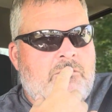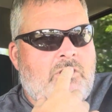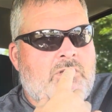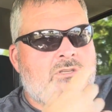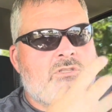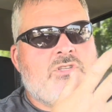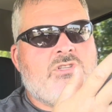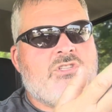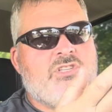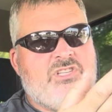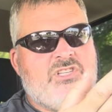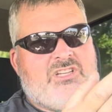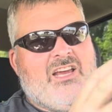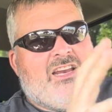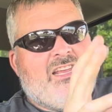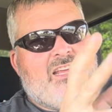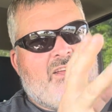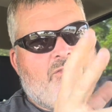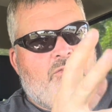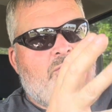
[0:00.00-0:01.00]
So just kind
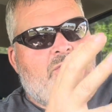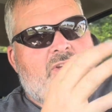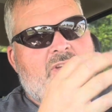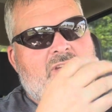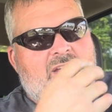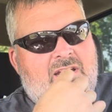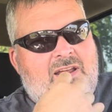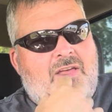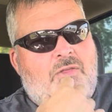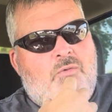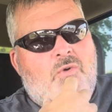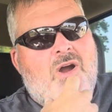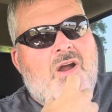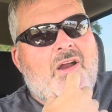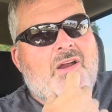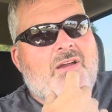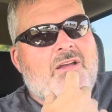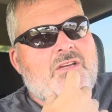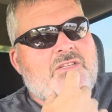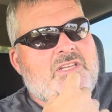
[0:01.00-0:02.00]
of give you a rundown how the
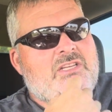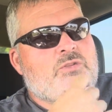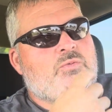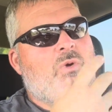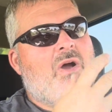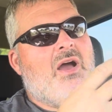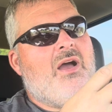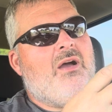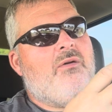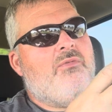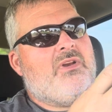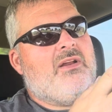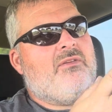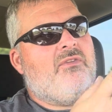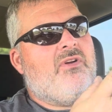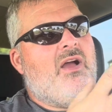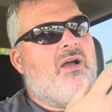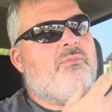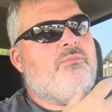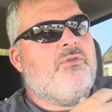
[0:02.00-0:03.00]
wiring goes. That's why
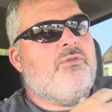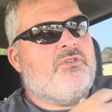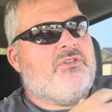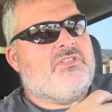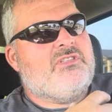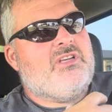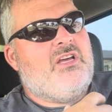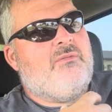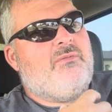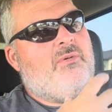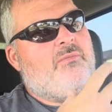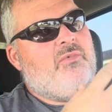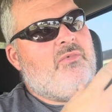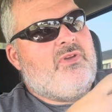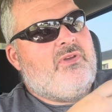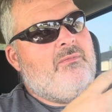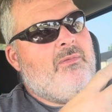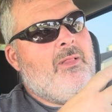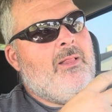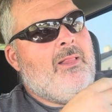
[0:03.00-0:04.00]
whenever I put this up, I'm
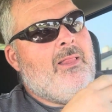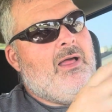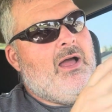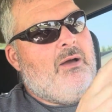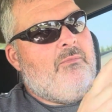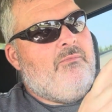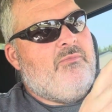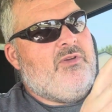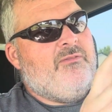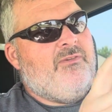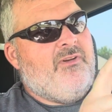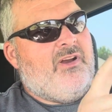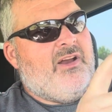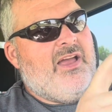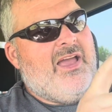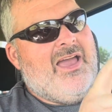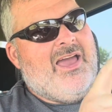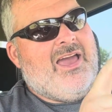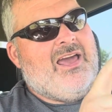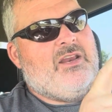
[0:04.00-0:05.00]
gonna be very
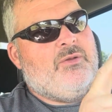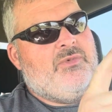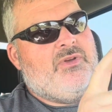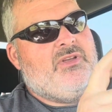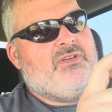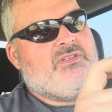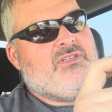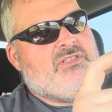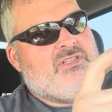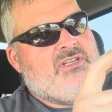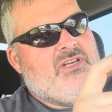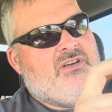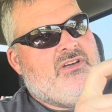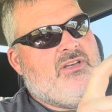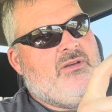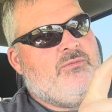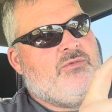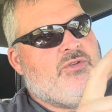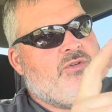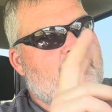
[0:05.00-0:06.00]
adamant to tell
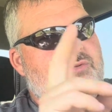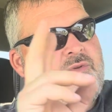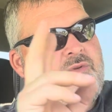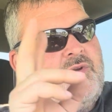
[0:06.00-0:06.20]
him to